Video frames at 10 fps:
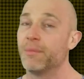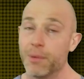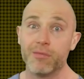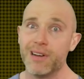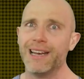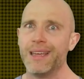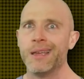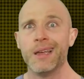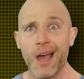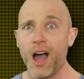But
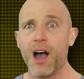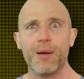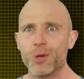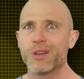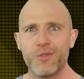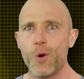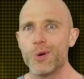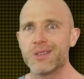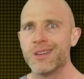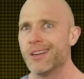really, I'm looking
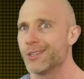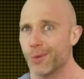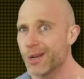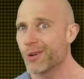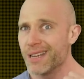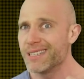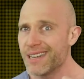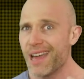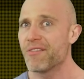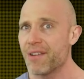forward to a crazy
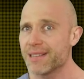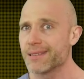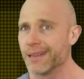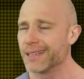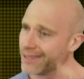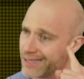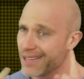day of wrestling.